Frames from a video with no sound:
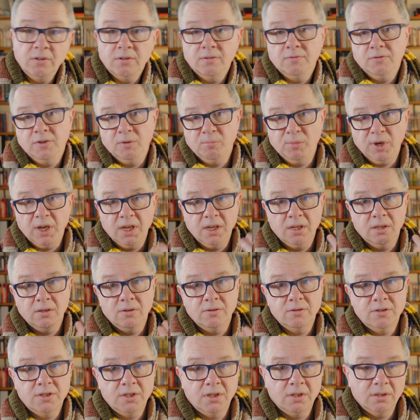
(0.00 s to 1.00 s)
of the
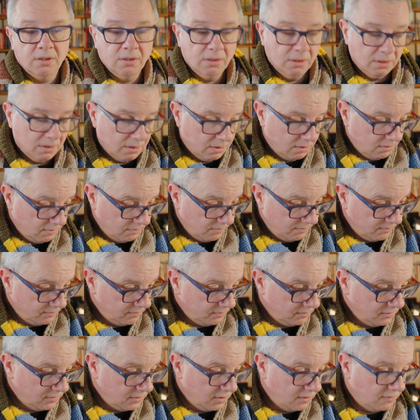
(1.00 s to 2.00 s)
biological,
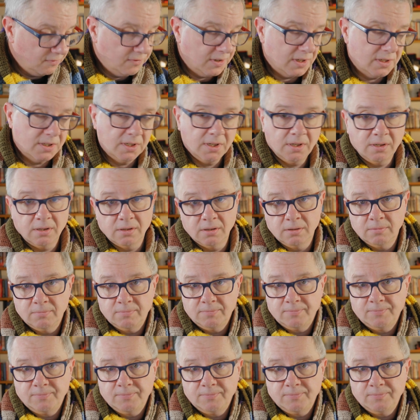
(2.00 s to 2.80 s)
the physical,